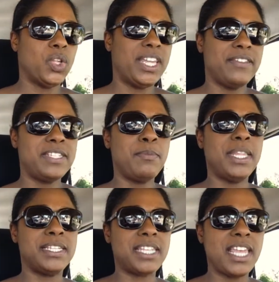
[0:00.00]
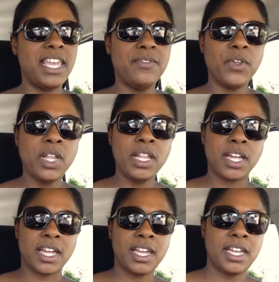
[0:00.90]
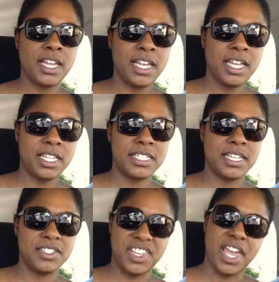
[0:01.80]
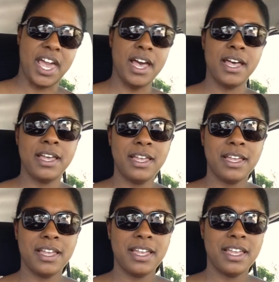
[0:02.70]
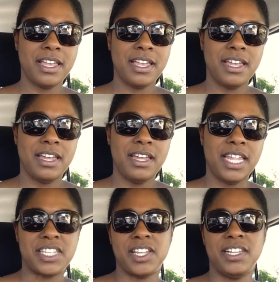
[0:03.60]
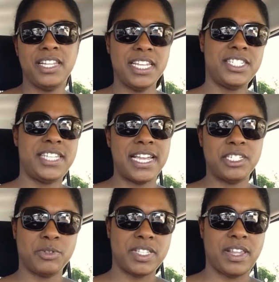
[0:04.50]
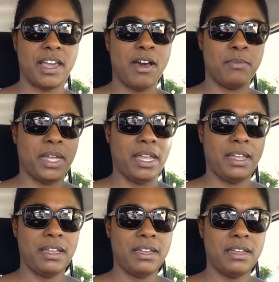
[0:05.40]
gives him this evil look and says, "Yeah, that's the least dangerous thing on me."